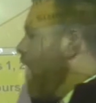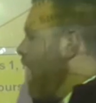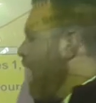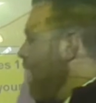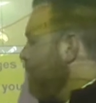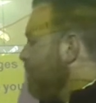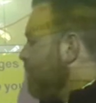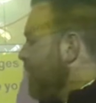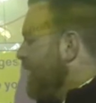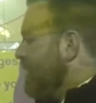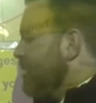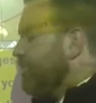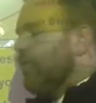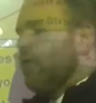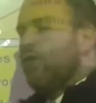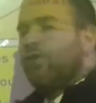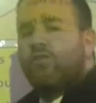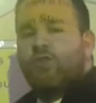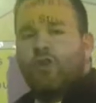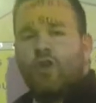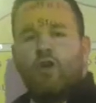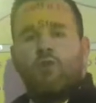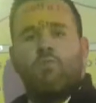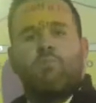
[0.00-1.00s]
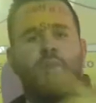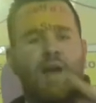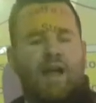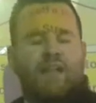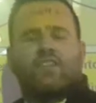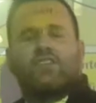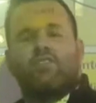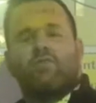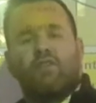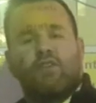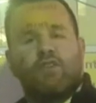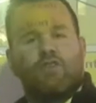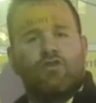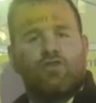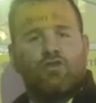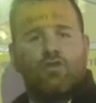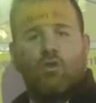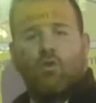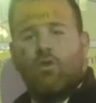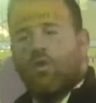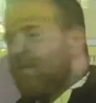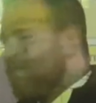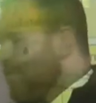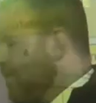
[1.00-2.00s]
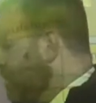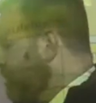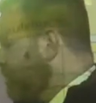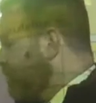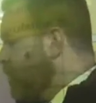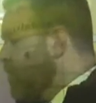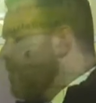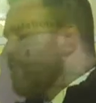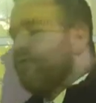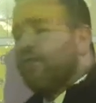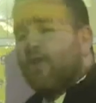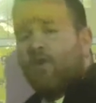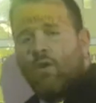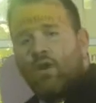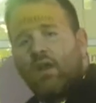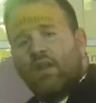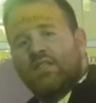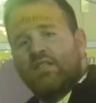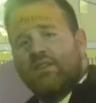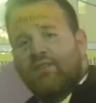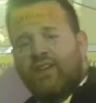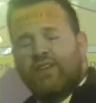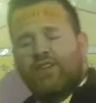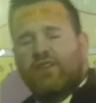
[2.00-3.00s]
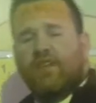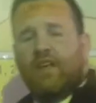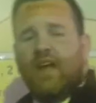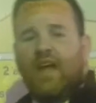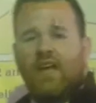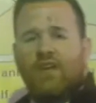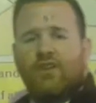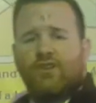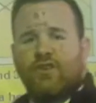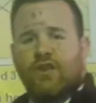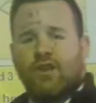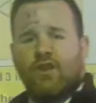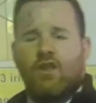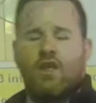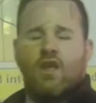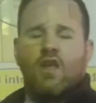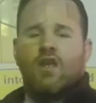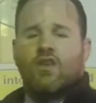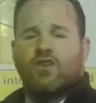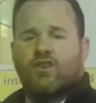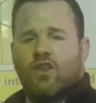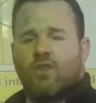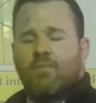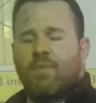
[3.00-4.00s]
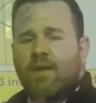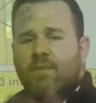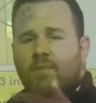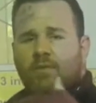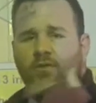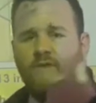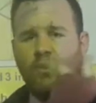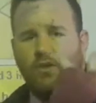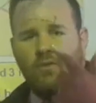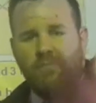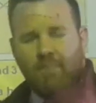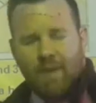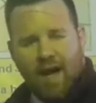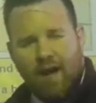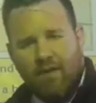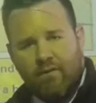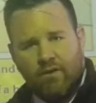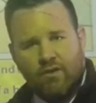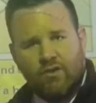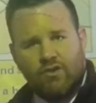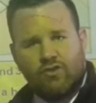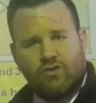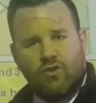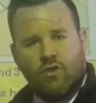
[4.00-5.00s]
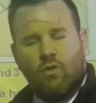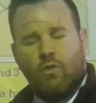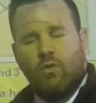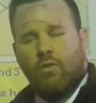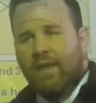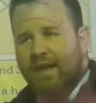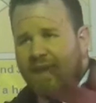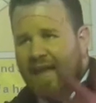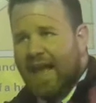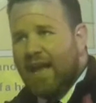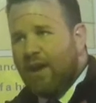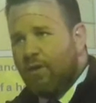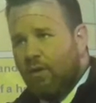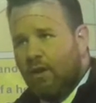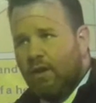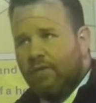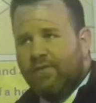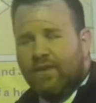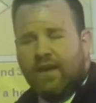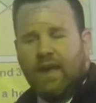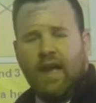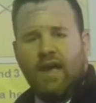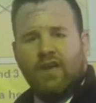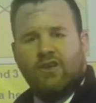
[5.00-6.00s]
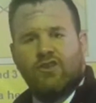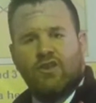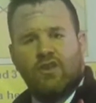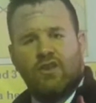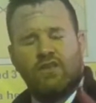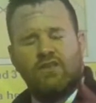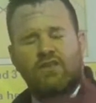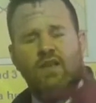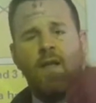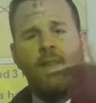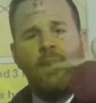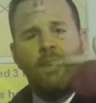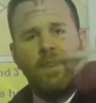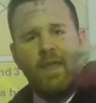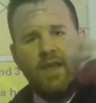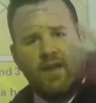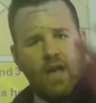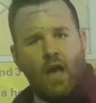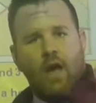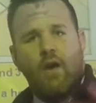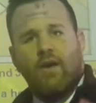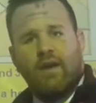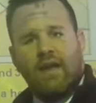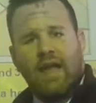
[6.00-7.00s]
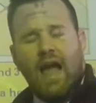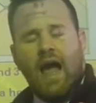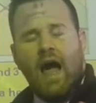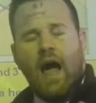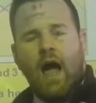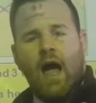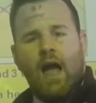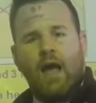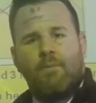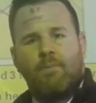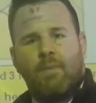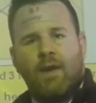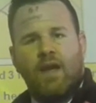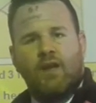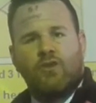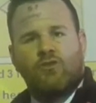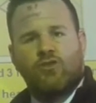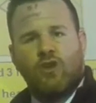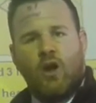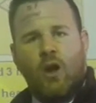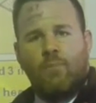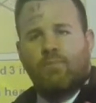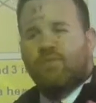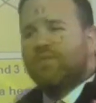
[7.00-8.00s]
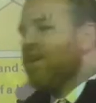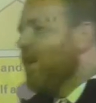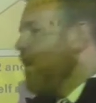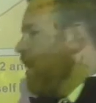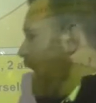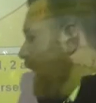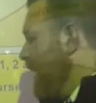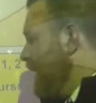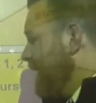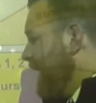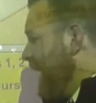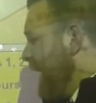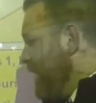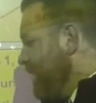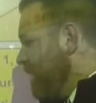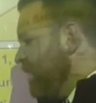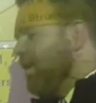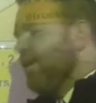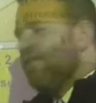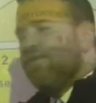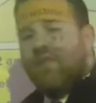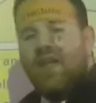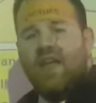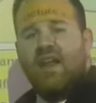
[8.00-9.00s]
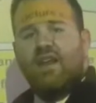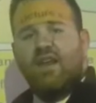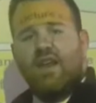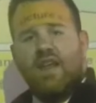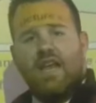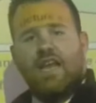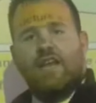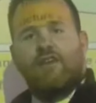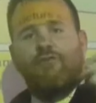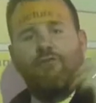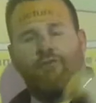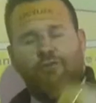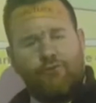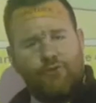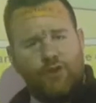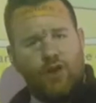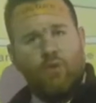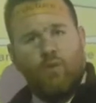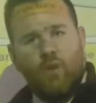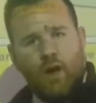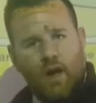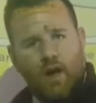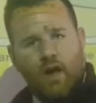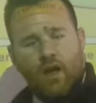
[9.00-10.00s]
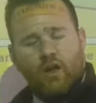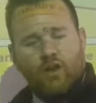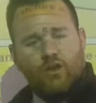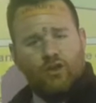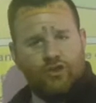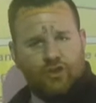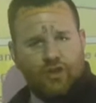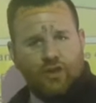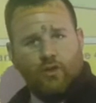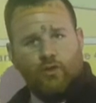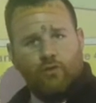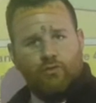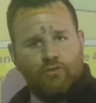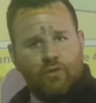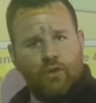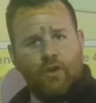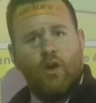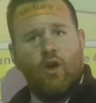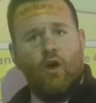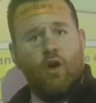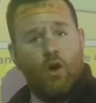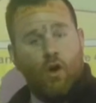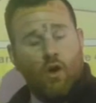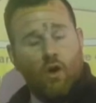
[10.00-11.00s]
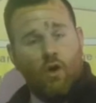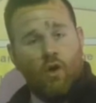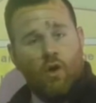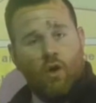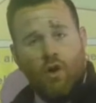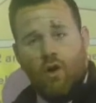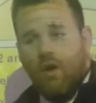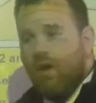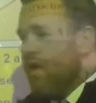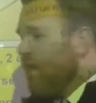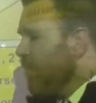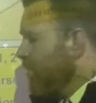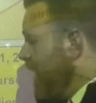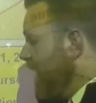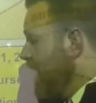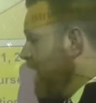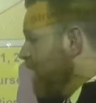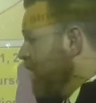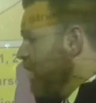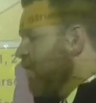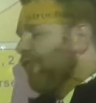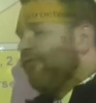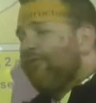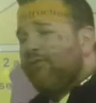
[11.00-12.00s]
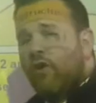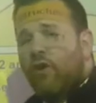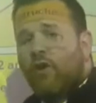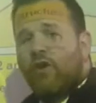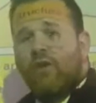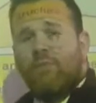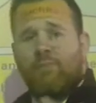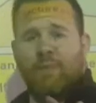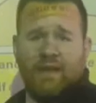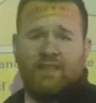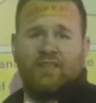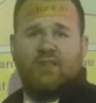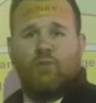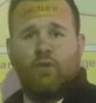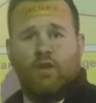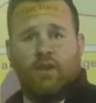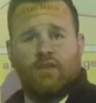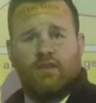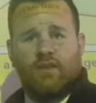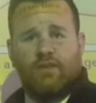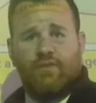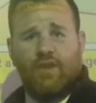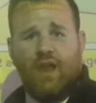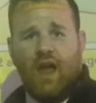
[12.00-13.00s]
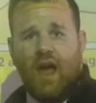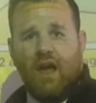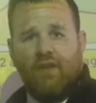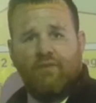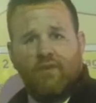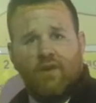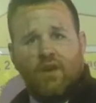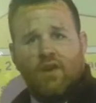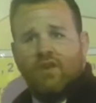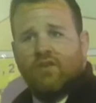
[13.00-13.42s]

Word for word: uh, people do better in school. You improve the quality of education so that people do better in school. They get qualifications. They go and get higher paid jobs. Again, they need fewer children, or they can afford a better quality of life